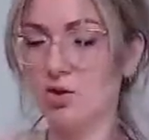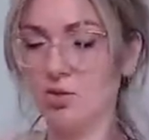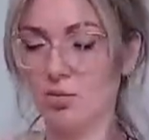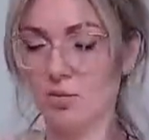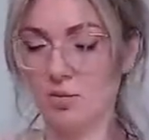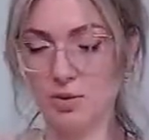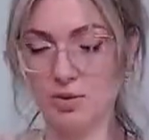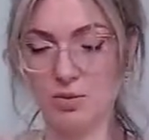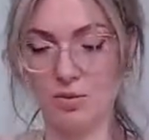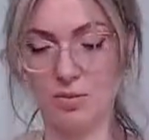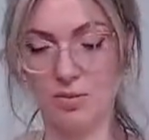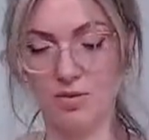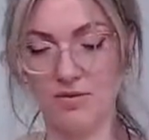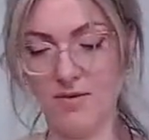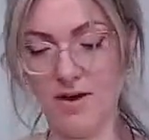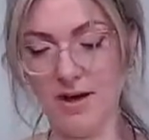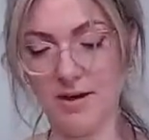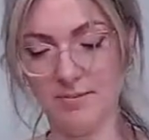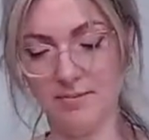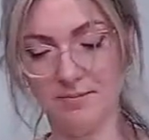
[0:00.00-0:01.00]
super super
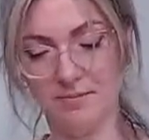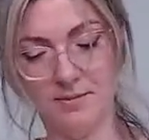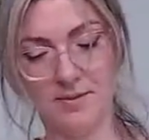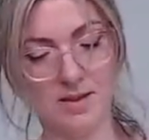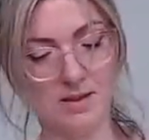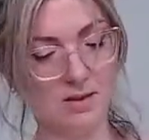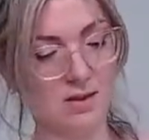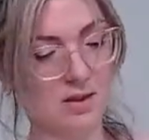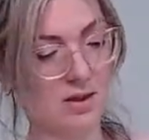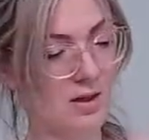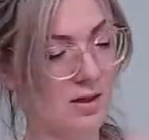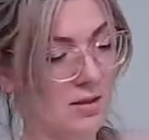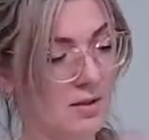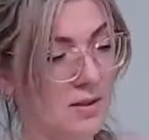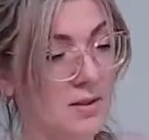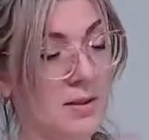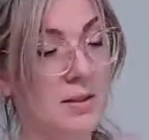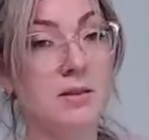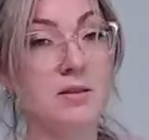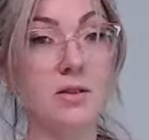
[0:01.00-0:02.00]
fun
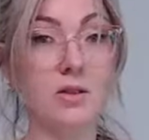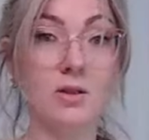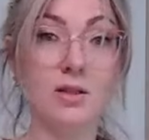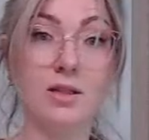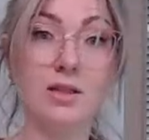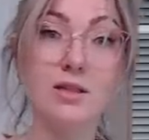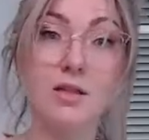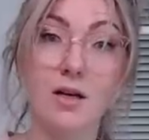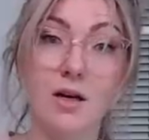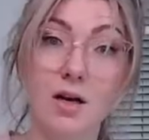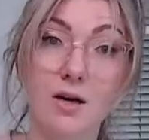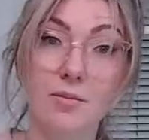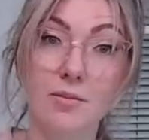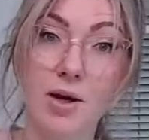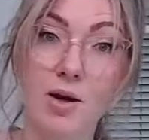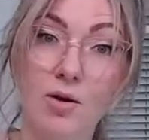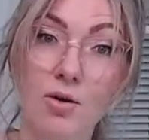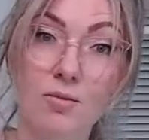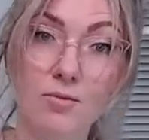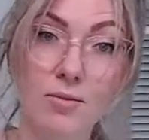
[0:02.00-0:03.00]
so these are
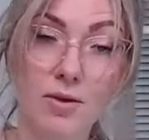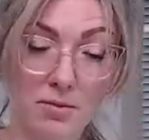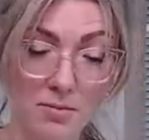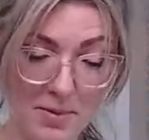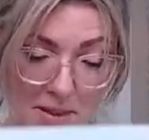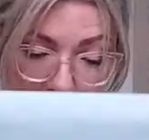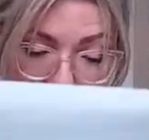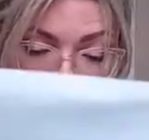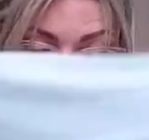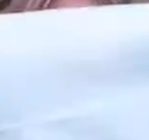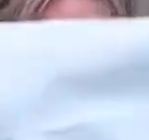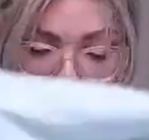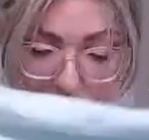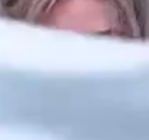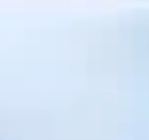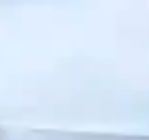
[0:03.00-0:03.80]
coming home with me as